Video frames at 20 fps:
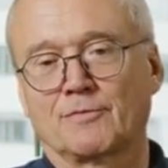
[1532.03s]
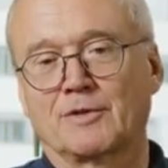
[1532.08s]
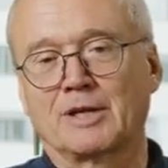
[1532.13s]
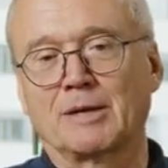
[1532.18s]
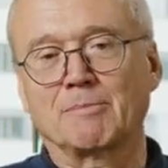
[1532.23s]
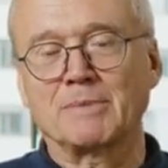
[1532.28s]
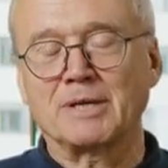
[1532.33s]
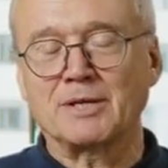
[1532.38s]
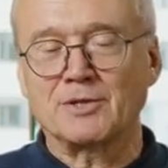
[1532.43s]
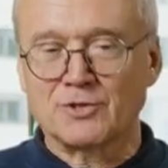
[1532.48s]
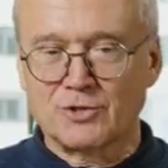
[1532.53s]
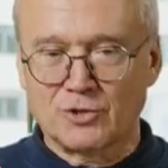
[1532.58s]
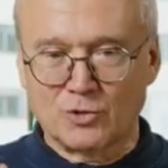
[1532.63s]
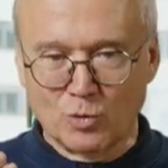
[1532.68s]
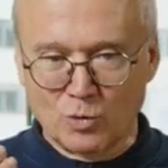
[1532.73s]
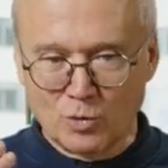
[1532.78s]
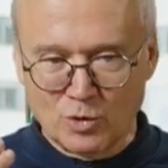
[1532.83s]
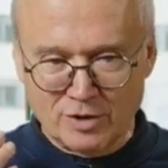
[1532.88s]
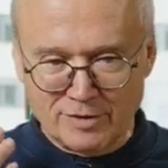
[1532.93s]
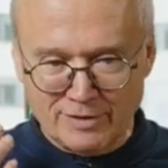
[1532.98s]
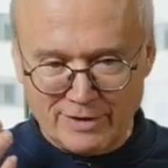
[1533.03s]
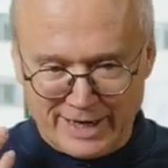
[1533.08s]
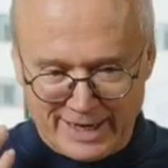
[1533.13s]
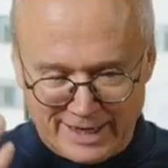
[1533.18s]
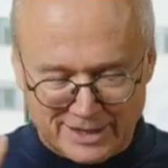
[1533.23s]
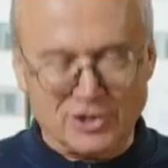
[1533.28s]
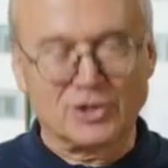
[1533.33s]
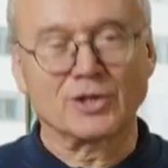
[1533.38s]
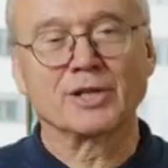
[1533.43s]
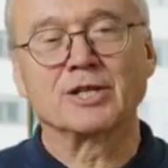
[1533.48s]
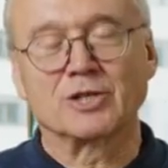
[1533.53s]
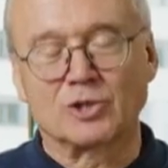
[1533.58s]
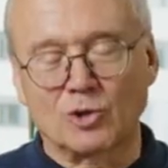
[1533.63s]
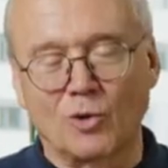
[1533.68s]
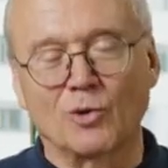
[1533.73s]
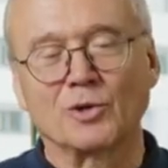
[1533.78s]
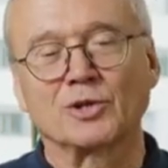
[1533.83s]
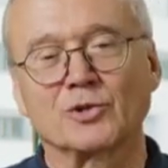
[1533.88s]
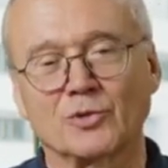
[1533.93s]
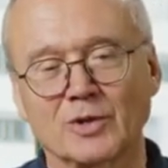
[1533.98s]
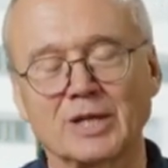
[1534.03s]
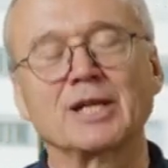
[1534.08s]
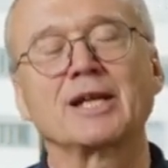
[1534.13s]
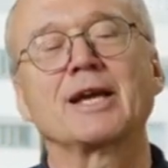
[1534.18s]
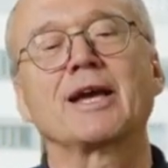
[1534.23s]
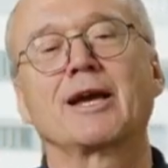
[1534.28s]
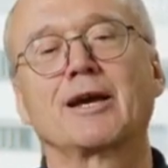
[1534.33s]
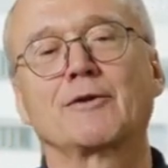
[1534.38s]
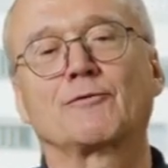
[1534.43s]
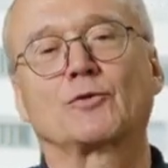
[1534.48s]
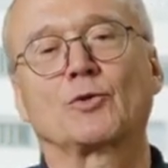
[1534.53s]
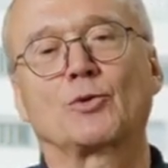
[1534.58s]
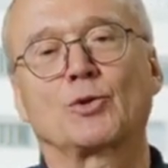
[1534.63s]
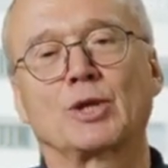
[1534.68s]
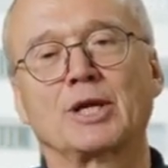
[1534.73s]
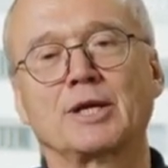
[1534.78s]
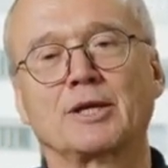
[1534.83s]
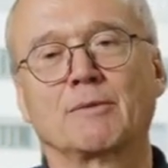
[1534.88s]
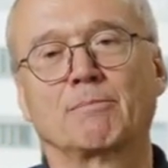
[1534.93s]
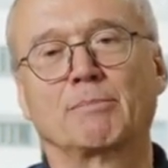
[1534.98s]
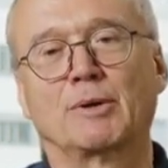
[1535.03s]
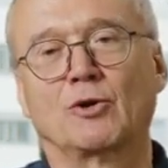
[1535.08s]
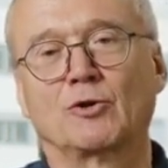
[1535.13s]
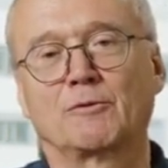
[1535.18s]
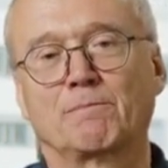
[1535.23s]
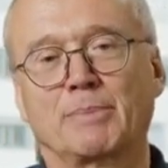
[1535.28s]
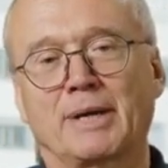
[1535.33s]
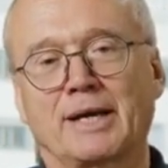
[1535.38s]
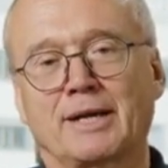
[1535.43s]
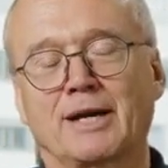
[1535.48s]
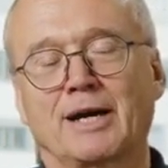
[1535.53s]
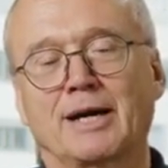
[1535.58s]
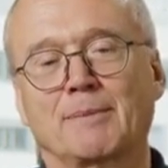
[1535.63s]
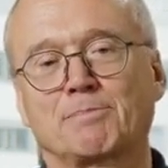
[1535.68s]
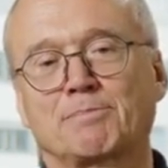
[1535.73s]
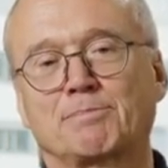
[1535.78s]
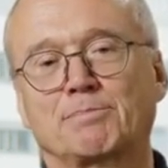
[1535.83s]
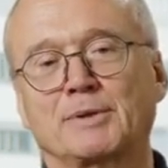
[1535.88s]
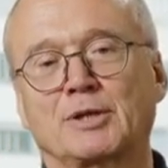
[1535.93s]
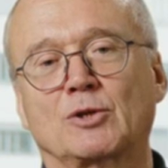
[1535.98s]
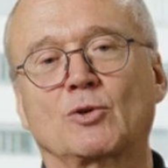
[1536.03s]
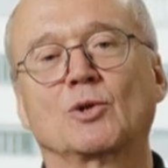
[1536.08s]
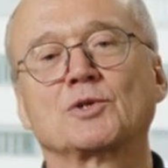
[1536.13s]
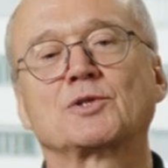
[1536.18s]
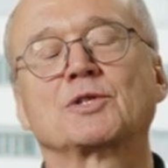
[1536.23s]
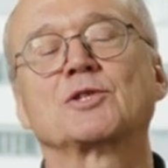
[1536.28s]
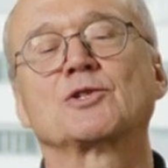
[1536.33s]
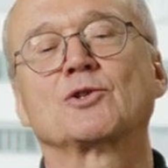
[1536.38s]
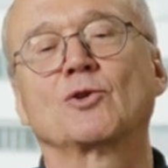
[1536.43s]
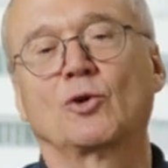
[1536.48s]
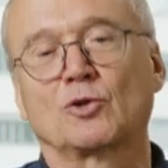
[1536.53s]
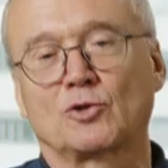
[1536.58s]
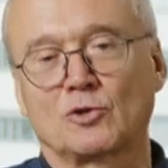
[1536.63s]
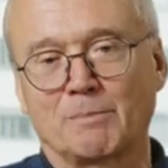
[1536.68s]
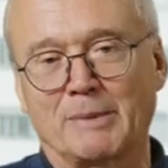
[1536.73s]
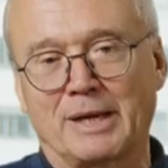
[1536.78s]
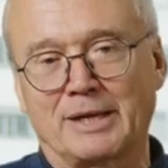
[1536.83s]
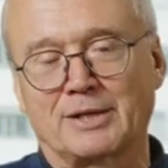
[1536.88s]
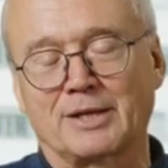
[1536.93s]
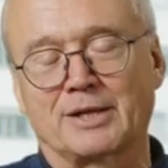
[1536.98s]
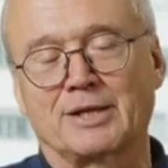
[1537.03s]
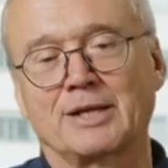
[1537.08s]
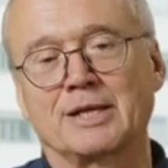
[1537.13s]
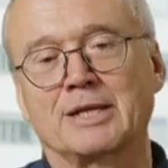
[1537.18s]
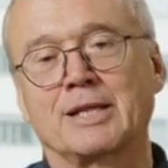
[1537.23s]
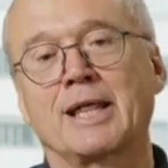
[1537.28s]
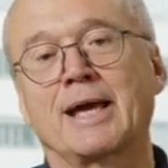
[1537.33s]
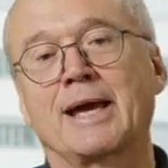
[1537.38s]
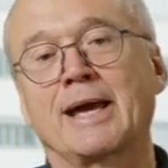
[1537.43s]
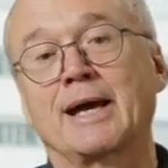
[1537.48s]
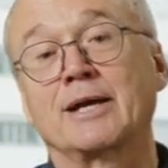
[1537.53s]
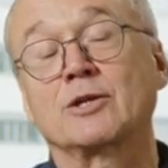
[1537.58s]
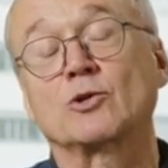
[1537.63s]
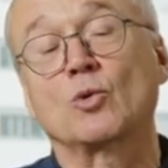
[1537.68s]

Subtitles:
That means you actually don't really have to think about backup because it's automatically there.